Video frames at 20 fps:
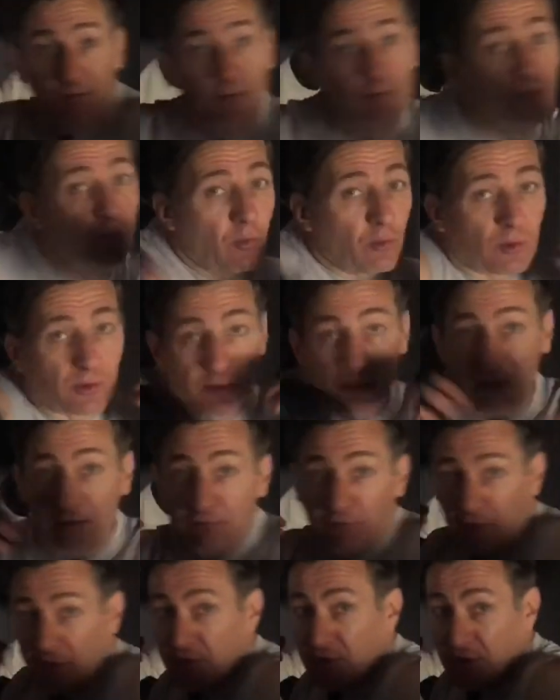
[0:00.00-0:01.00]
more
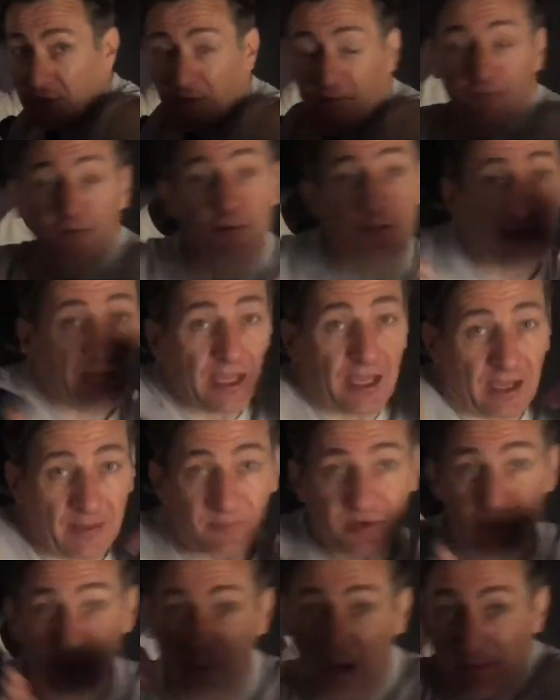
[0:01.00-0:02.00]
leverage from my
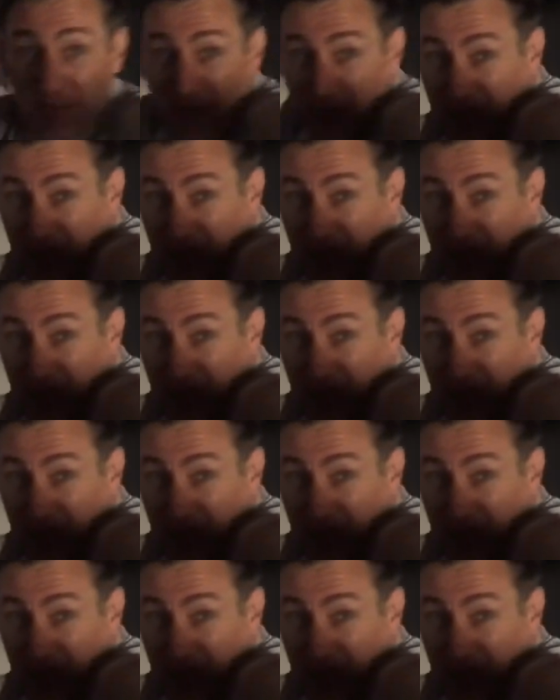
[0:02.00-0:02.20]
hips. So I'm